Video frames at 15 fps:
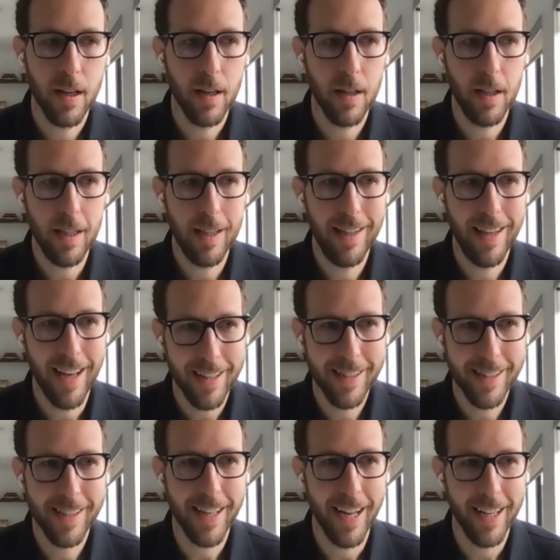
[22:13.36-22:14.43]

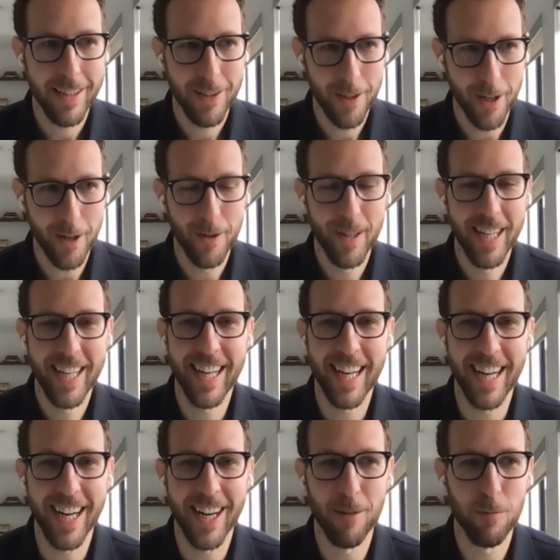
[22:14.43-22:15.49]
yes and no.
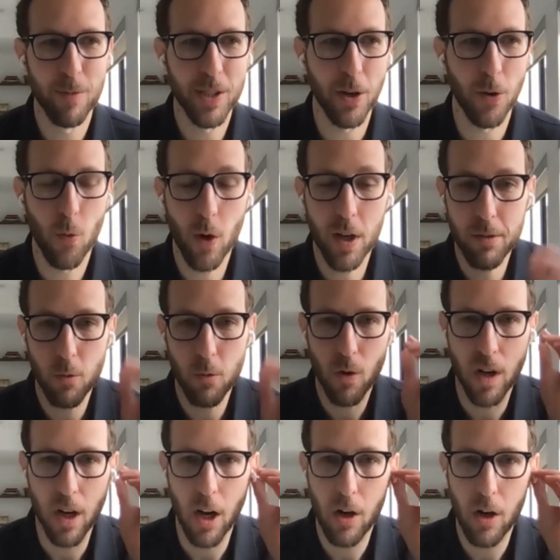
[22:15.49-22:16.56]
So one,
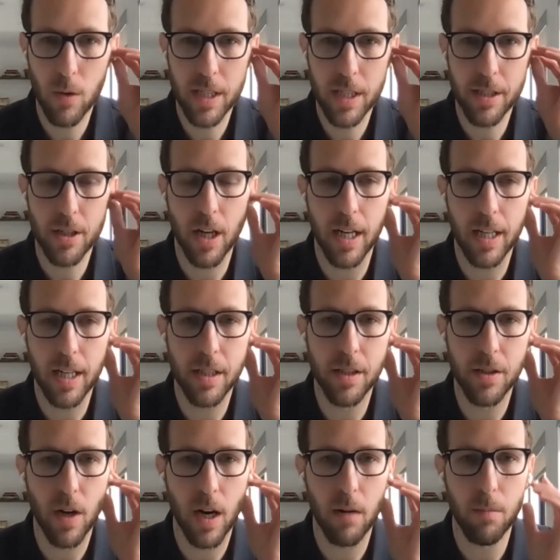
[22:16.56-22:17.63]
we're always trying to
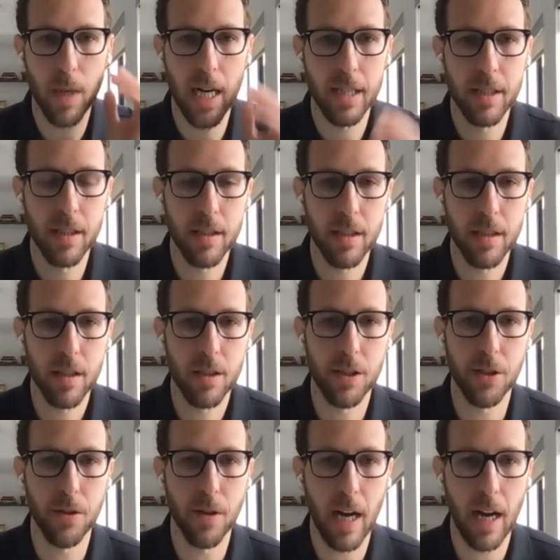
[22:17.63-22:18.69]
do our best
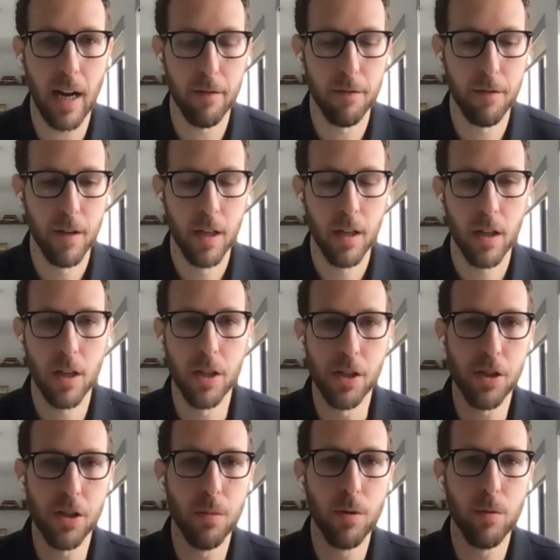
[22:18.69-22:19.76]
to have
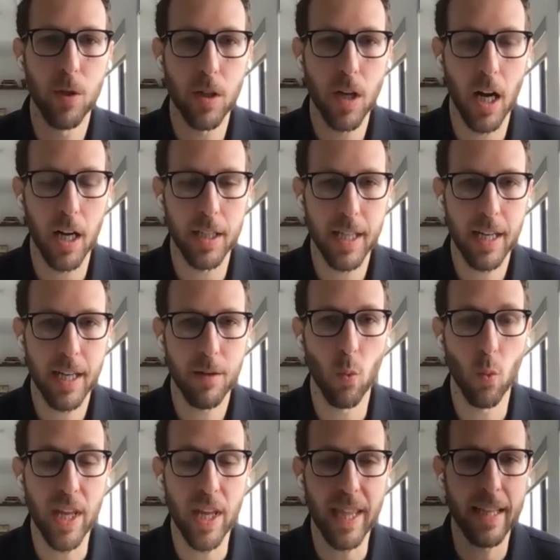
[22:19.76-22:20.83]
consumable
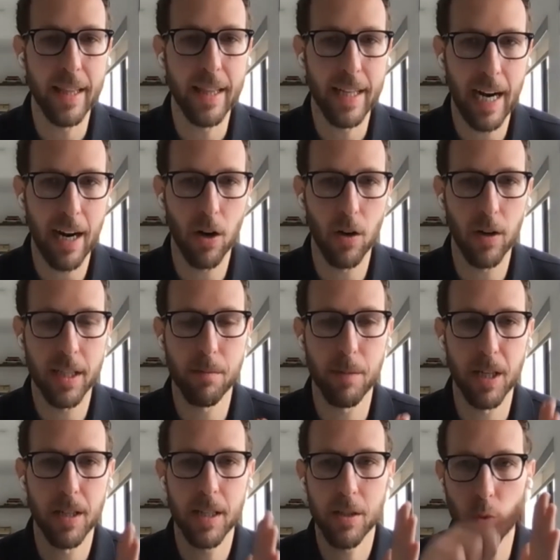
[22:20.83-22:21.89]
content within the narrow
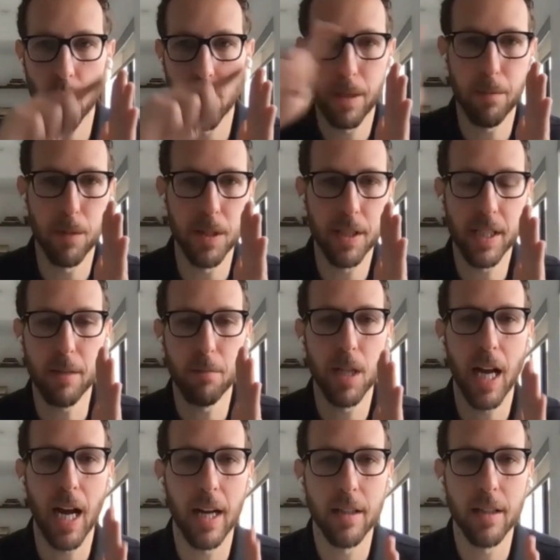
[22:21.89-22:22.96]
experience where people see
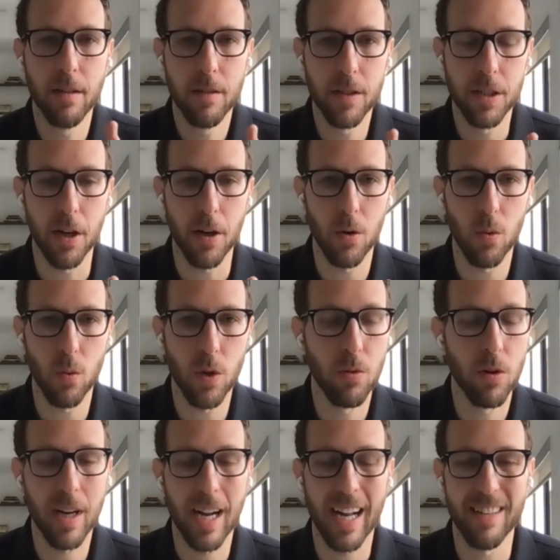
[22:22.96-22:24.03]
Plaid. So we
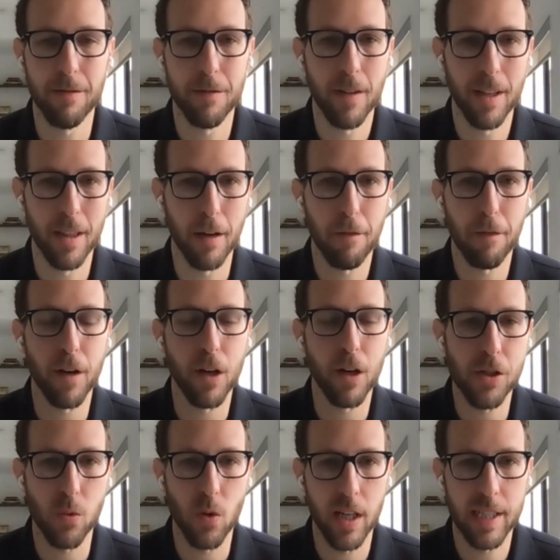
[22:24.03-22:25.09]
were kind of the
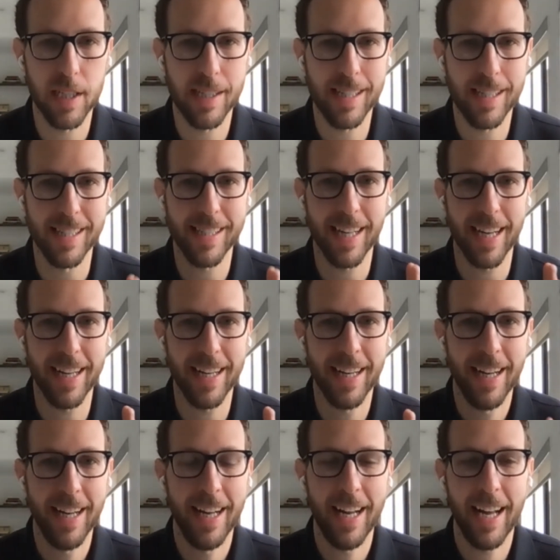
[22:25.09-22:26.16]
first ones to say,
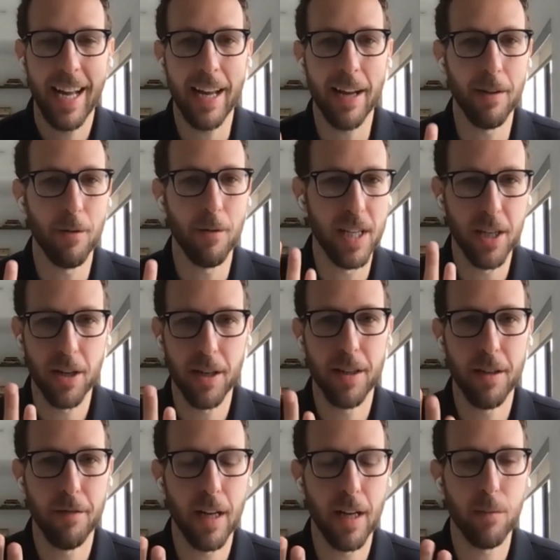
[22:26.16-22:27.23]
hey, when you're in
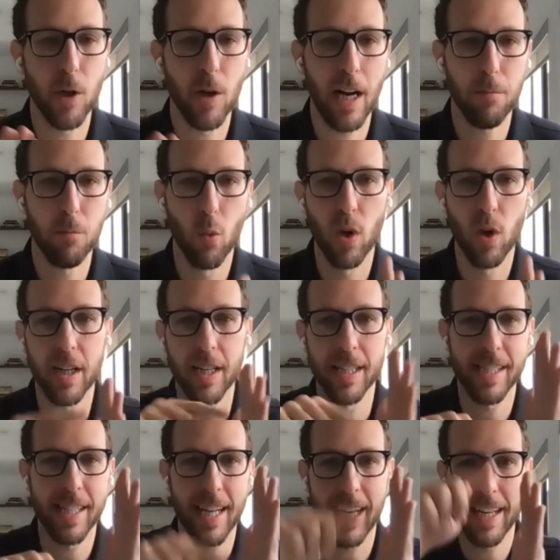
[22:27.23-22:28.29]
the Venmo app, we're going to
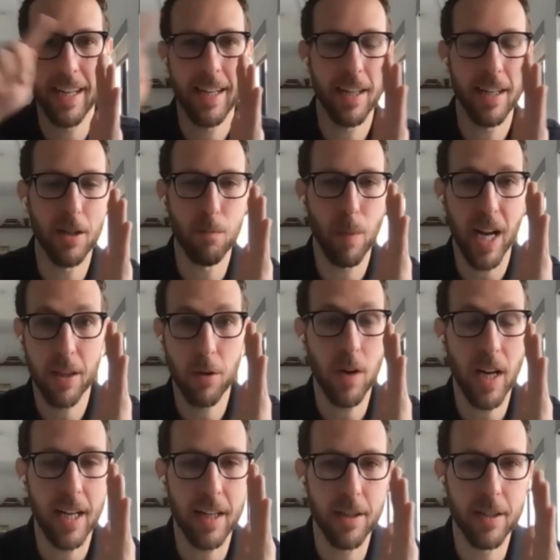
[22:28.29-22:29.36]
say, by the
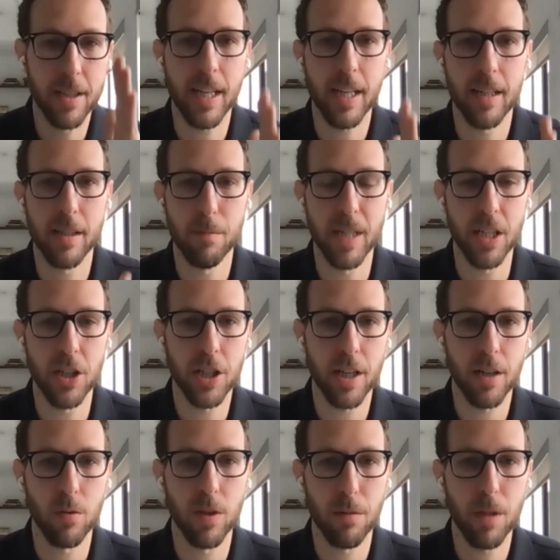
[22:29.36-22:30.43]
way, your data is being
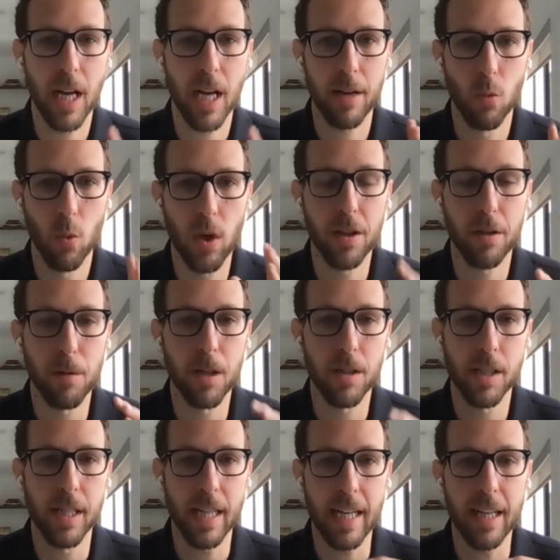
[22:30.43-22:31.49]
shared with Plaid. We're the
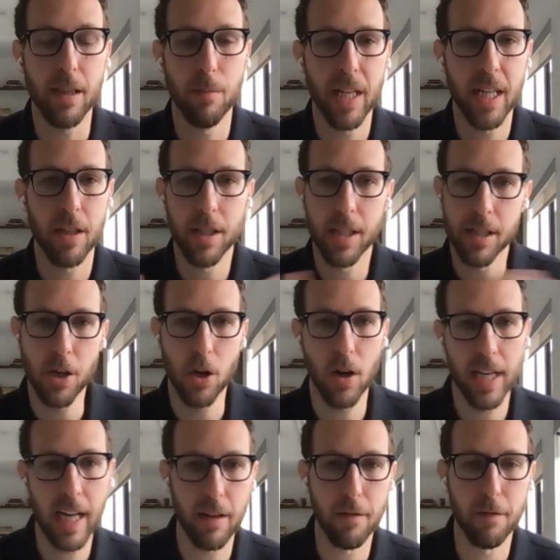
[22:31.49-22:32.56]
person in the middle that's
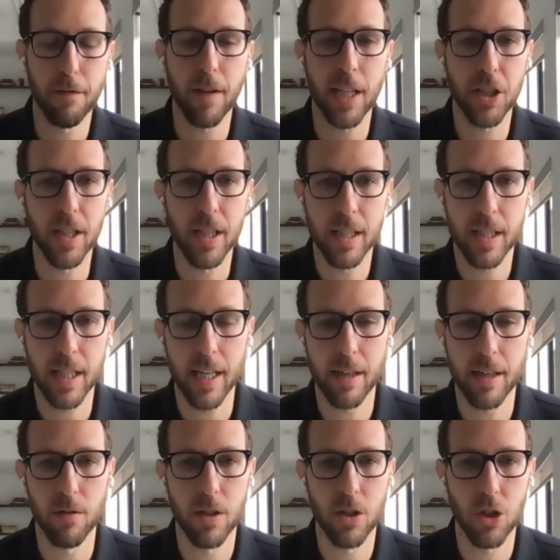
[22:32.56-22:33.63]
going out and fetching this data
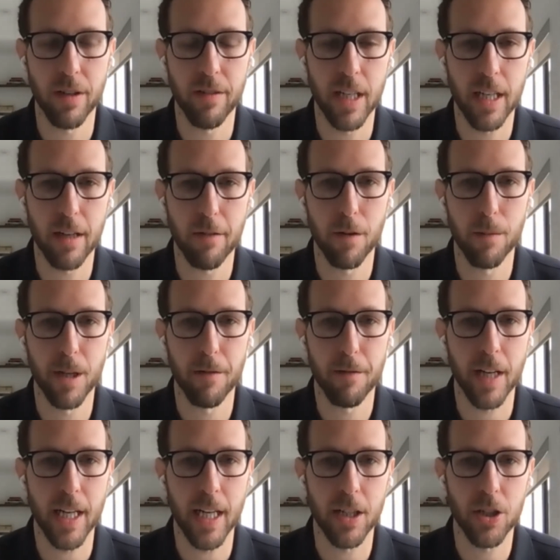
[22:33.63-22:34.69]
and retrieving it from your
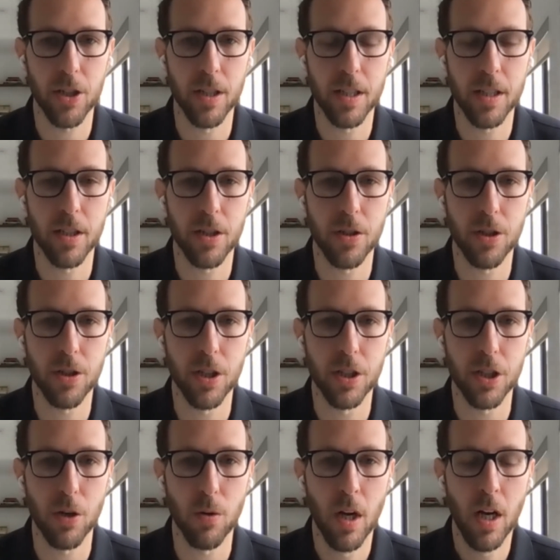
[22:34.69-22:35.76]
financial institution.
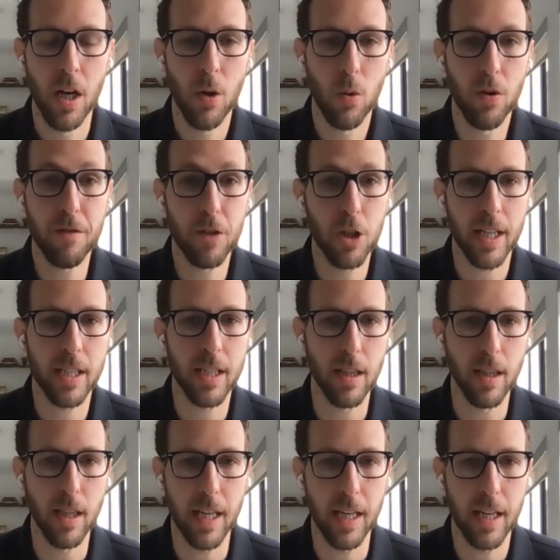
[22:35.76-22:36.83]
So we've tried to
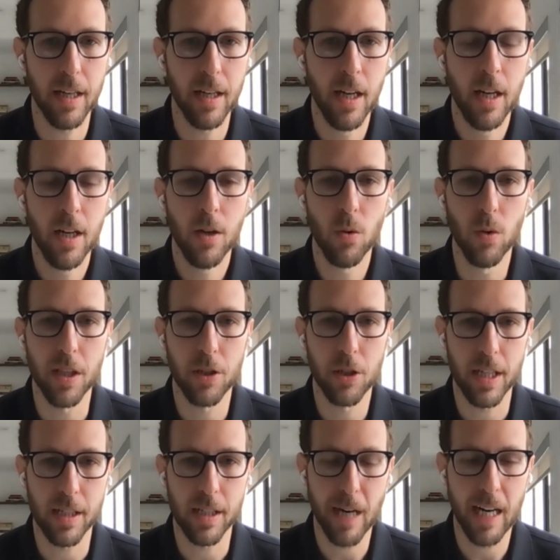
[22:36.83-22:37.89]
lead with
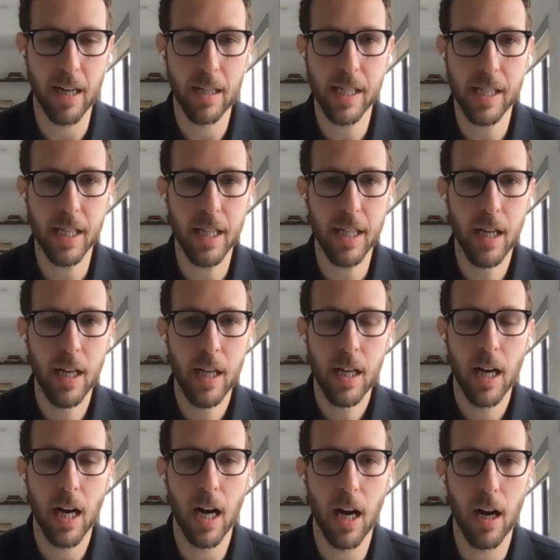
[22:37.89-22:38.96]
transparency
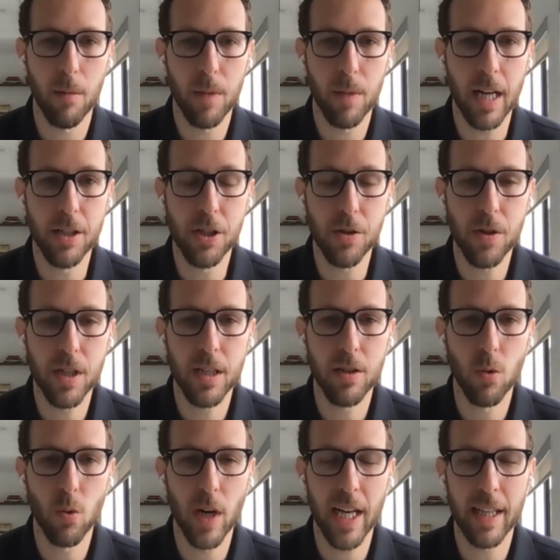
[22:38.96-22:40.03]
and do it in
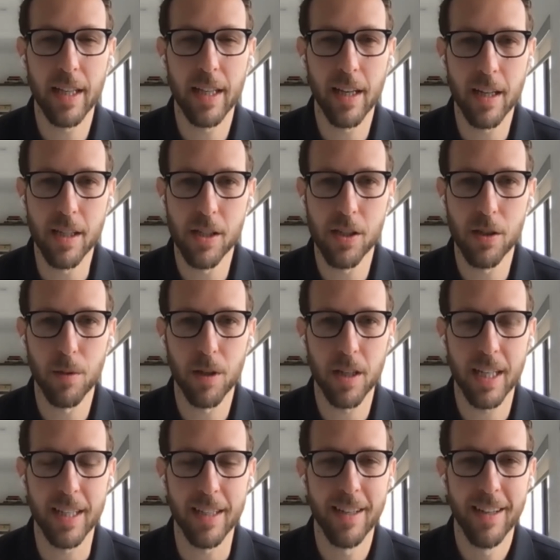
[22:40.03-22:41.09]
a way that the consumer
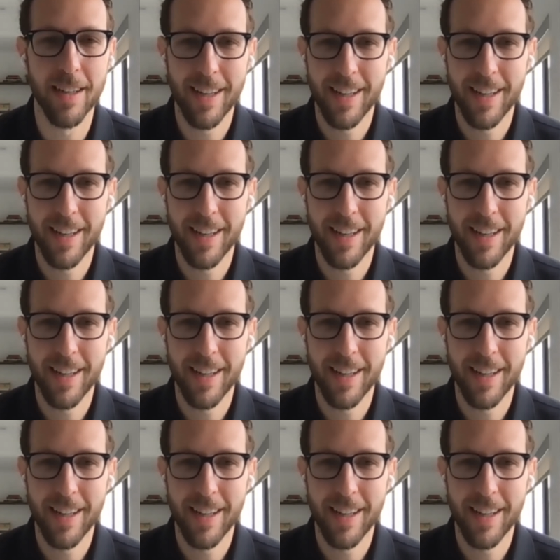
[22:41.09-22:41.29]
can